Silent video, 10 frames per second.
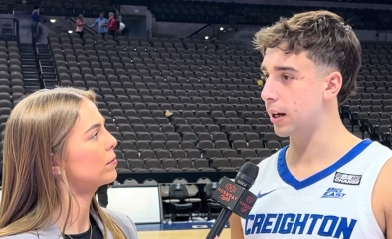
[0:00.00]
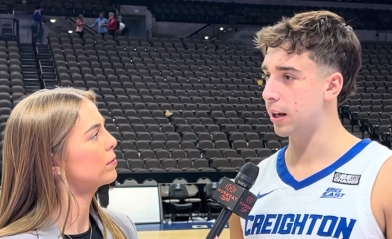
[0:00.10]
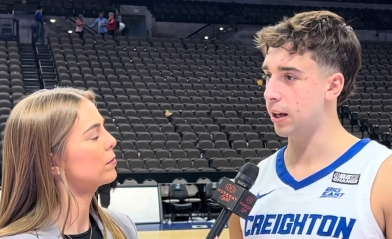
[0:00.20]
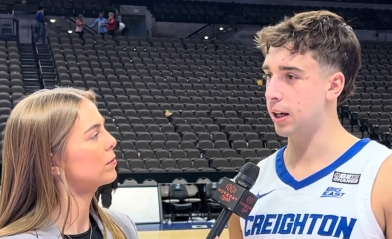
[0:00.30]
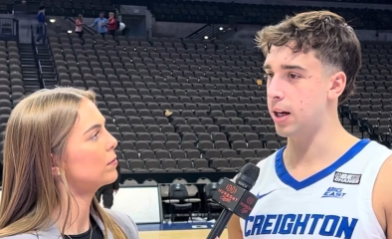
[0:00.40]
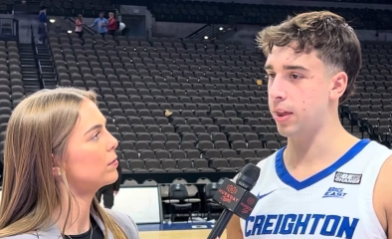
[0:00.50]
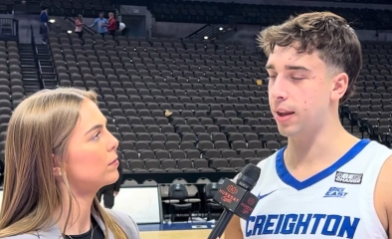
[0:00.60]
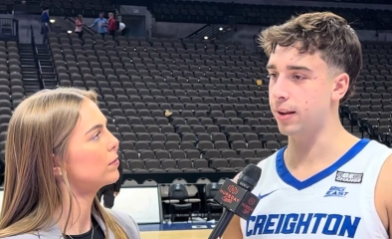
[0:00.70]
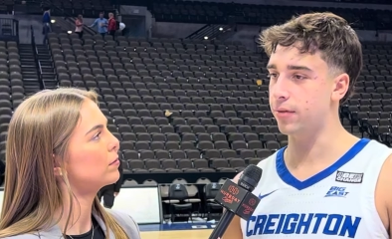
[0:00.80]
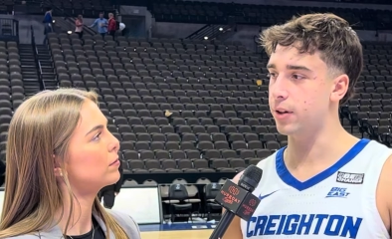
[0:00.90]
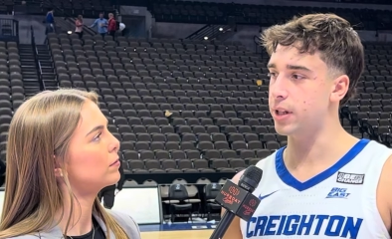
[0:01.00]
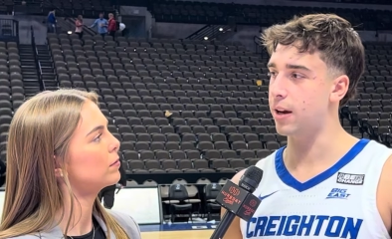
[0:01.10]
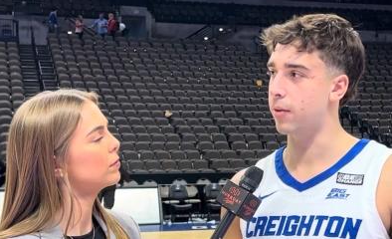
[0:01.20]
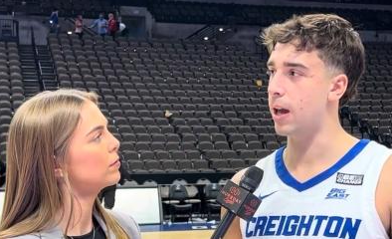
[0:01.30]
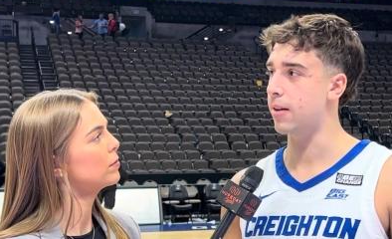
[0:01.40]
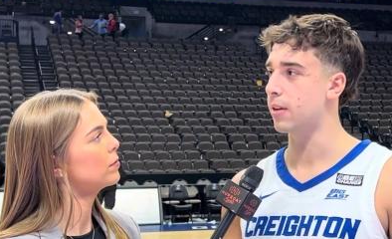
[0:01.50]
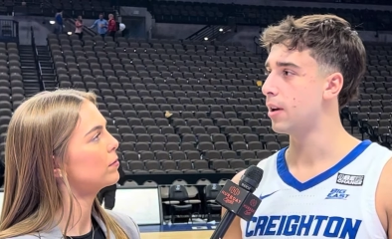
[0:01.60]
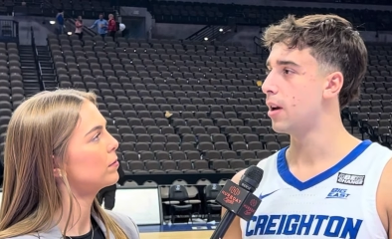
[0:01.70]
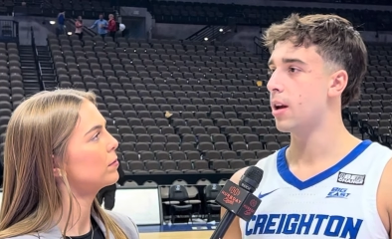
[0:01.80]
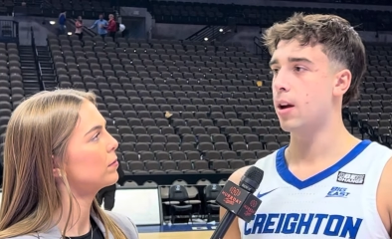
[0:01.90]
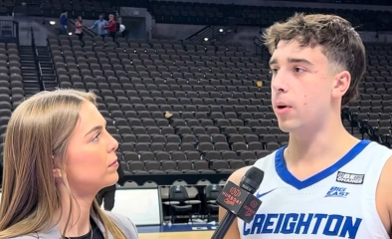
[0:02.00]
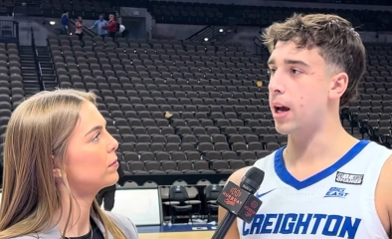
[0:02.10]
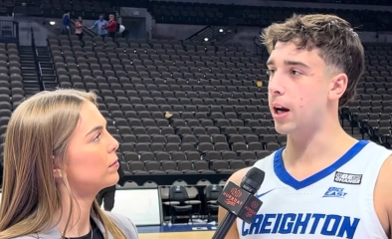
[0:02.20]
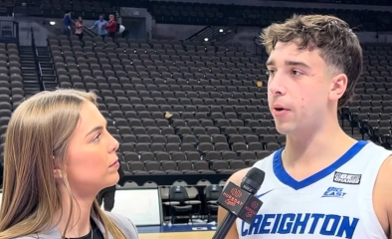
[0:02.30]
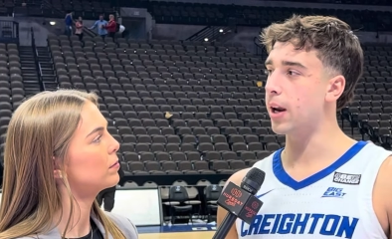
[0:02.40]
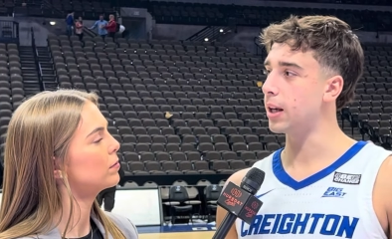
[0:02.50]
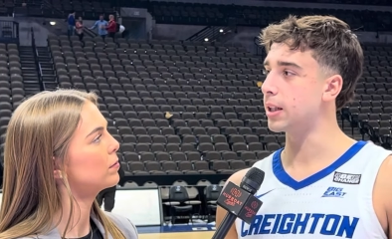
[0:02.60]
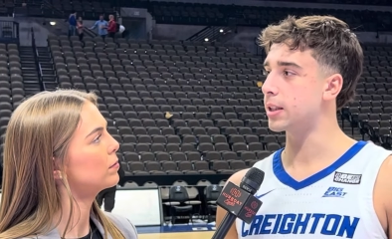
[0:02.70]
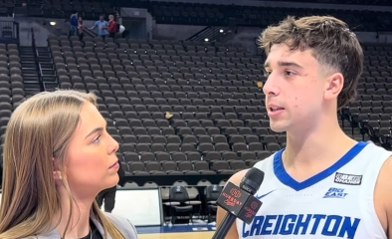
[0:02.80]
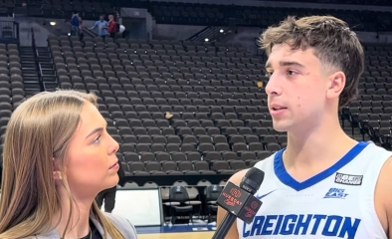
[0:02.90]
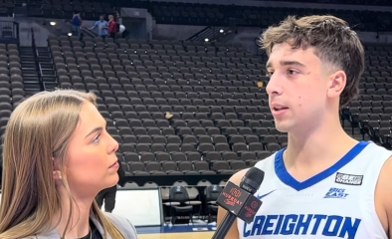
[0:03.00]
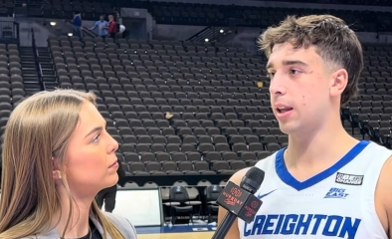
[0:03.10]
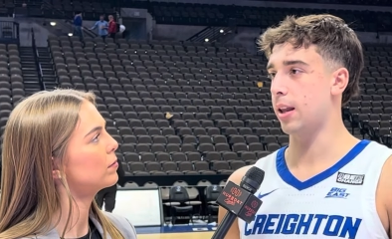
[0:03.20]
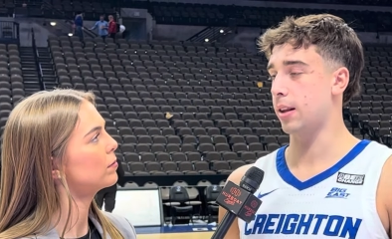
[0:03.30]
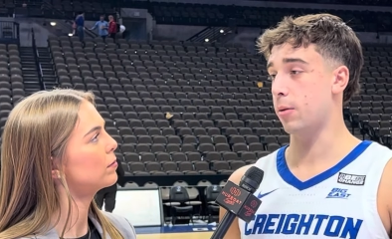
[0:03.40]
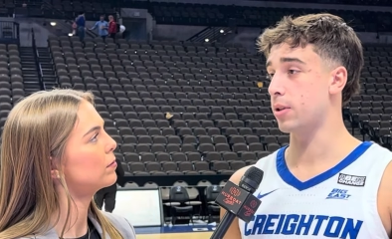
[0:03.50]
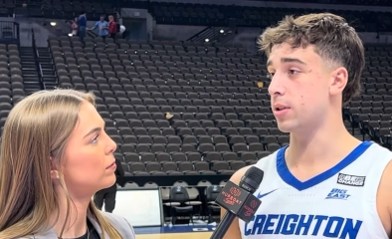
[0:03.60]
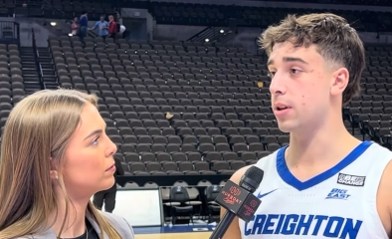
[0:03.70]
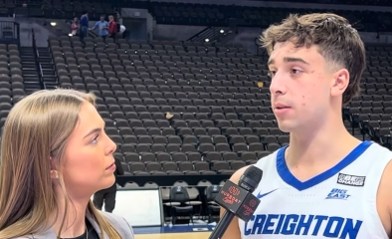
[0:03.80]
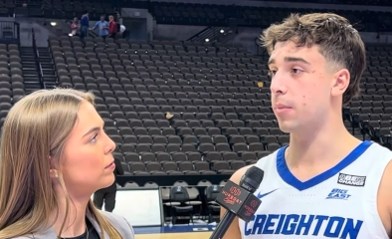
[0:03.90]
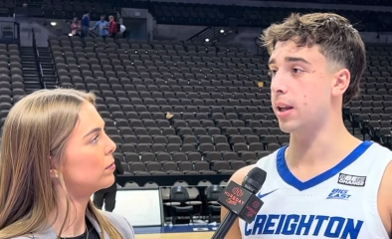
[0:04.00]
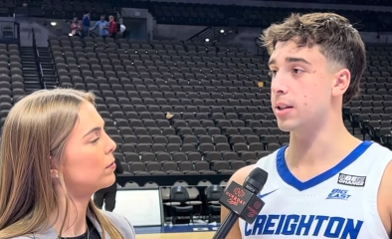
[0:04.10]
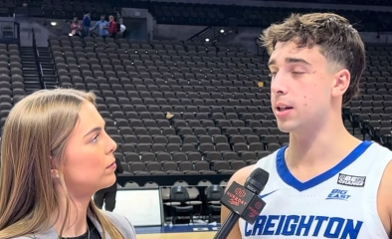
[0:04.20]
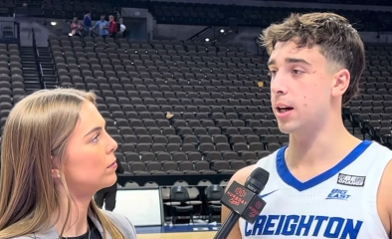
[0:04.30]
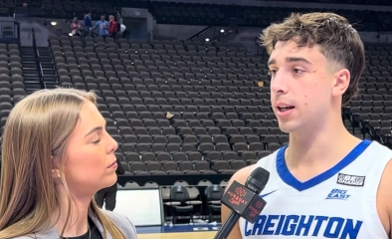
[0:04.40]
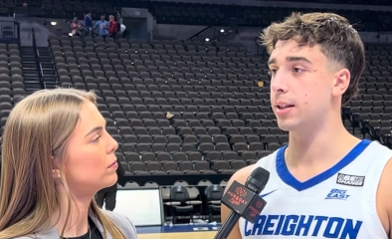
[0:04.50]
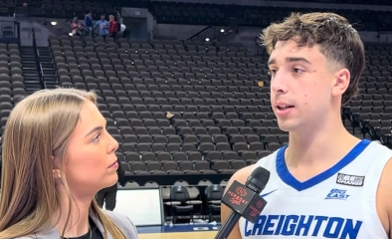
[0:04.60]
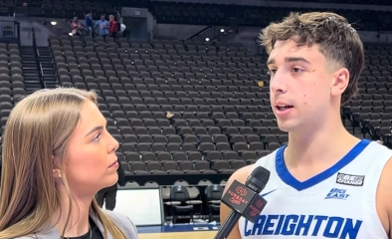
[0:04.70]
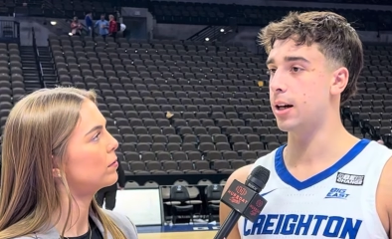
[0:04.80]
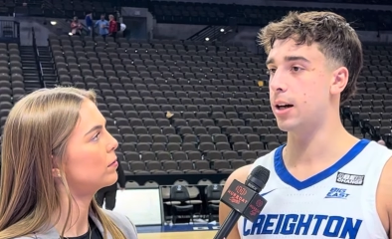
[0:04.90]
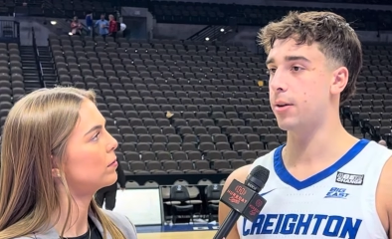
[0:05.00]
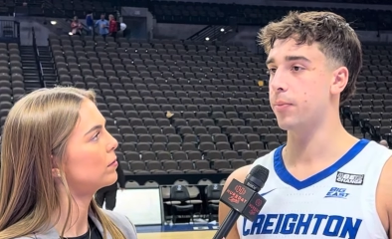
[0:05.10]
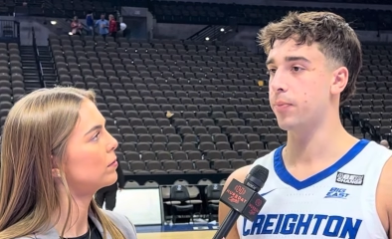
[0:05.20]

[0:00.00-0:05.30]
Speaker 1: Uh, I think the first half we had we had great looks that, that we just couldn't make the shot. Um,